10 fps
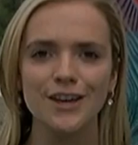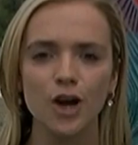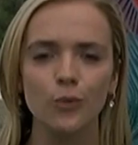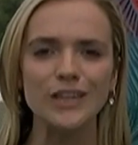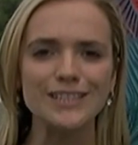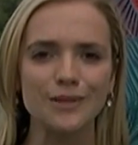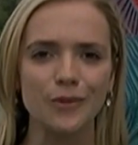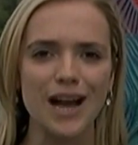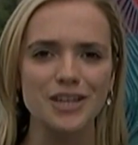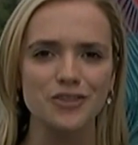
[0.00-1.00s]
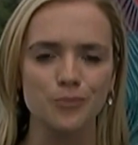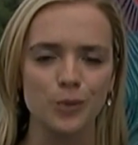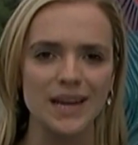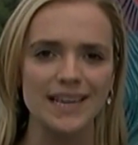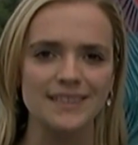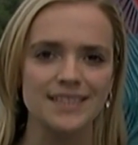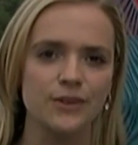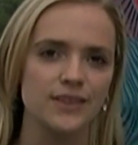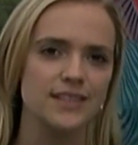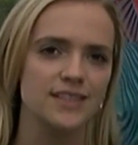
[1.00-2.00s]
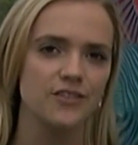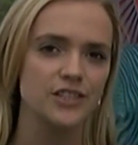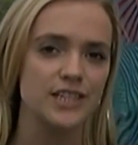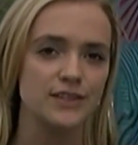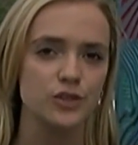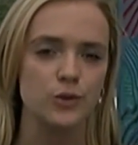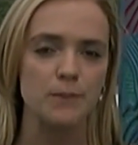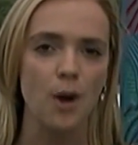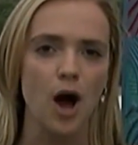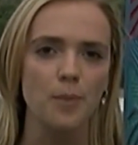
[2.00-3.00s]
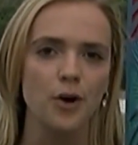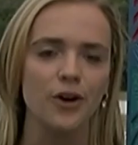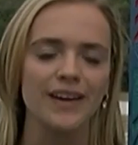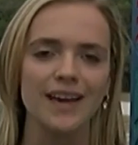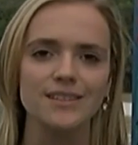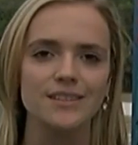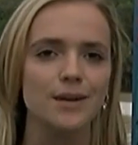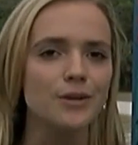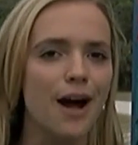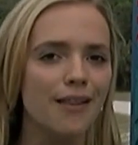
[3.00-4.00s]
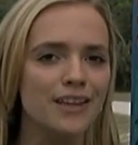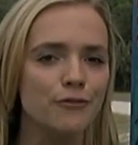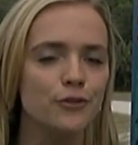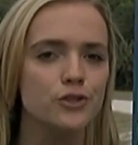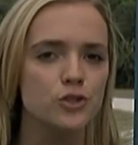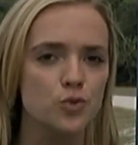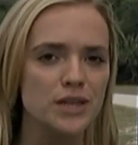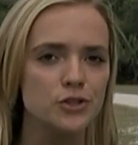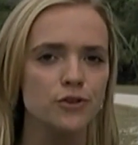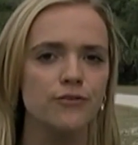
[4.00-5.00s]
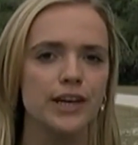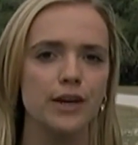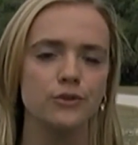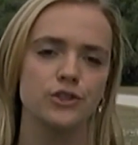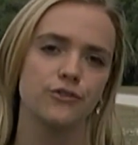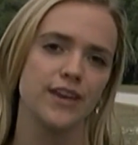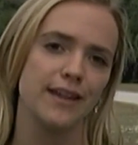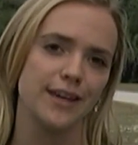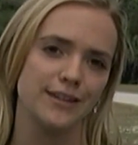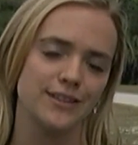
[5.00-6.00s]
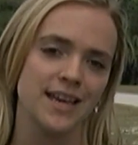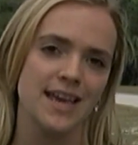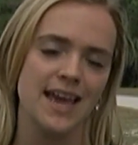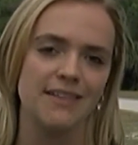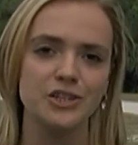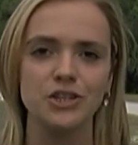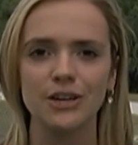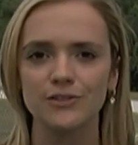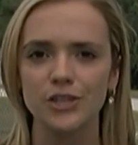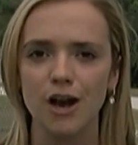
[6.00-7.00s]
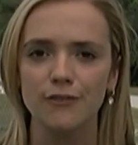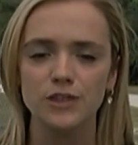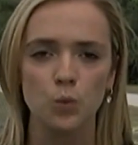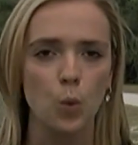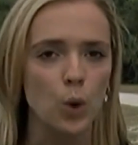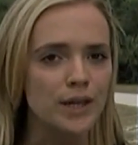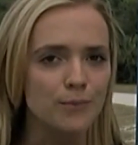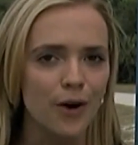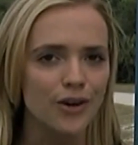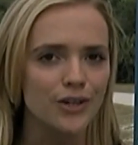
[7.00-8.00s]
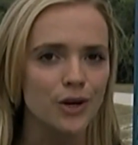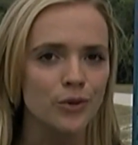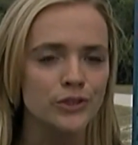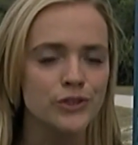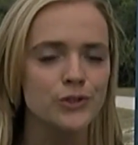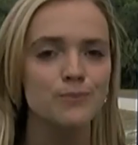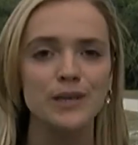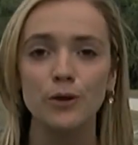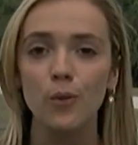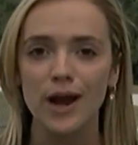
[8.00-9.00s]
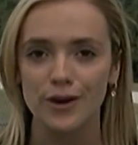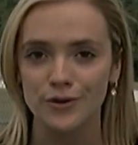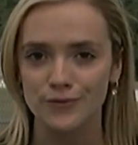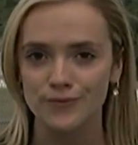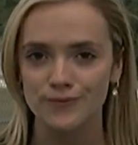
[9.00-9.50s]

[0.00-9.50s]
A recent rash of break-ins here at the 17th Street Paw Park has some calling for stricter video surveillance and the sheriff's office warning parkgoers to be aware.